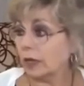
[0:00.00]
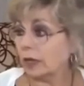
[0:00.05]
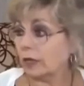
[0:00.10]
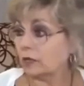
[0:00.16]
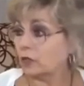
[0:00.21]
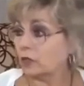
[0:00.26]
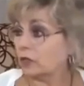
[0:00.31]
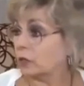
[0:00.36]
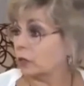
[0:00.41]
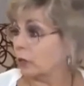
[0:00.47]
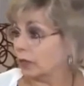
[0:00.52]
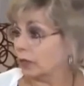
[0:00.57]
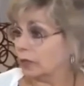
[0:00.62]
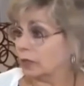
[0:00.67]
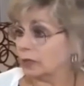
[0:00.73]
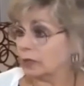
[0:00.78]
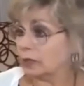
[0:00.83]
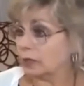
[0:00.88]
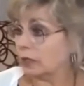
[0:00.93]
And to
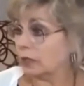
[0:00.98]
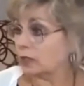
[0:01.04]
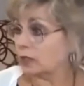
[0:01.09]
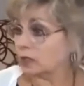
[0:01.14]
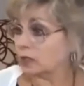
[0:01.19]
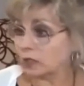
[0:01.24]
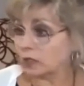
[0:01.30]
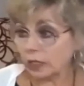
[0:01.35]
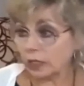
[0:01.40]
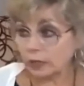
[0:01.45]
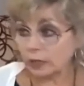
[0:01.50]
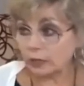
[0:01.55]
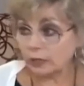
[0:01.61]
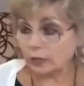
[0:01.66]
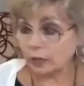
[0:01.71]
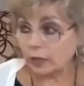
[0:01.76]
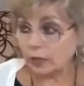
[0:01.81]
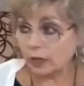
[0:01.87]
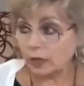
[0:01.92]
what
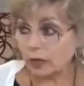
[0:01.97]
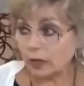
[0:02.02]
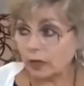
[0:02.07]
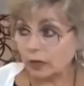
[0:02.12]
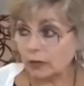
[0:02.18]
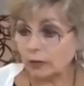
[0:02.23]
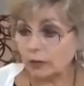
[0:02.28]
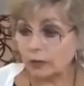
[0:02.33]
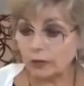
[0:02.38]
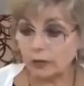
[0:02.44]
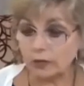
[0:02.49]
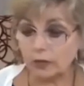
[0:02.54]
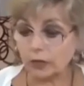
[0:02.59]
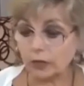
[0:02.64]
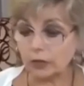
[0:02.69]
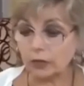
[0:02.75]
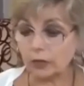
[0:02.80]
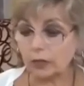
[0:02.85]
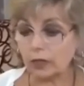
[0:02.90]
extent
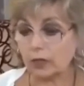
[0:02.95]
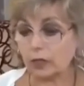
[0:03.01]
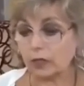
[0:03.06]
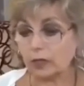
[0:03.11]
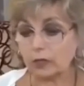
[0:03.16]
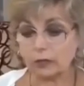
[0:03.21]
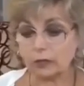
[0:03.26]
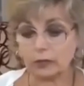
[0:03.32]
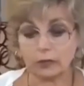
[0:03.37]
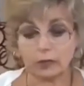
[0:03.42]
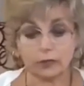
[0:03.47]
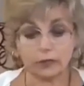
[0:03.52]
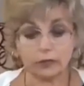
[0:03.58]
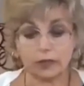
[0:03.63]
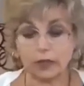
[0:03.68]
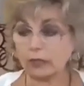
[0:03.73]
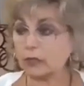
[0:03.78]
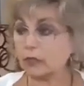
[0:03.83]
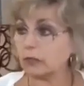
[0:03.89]
they're
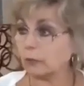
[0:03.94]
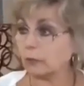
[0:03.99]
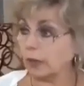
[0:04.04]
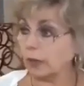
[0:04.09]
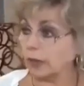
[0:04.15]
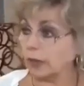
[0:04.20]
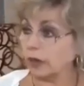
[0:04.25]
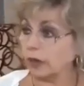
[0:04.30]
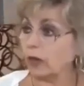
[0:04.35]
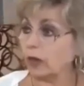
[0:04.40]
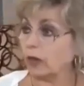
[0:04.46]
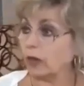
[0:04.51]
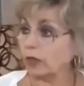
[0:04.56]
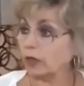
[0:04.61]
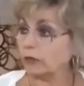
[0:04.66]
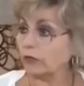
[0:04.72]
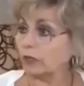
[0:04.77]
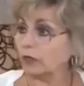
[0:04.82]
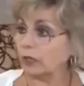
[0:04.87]
affected by
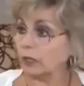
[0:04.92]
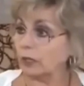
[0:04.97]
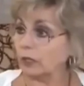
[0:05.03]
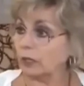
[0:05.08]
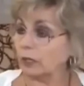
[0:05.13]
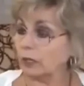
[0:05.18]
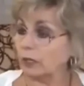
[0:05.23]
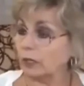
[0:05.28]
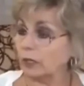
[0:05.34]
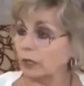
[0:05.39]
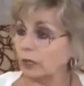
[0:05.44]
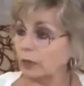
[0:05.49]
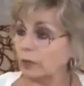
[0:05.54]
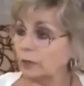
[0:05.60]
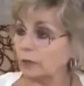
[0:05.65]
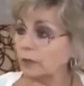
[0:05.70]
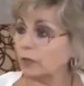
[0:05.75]
all of the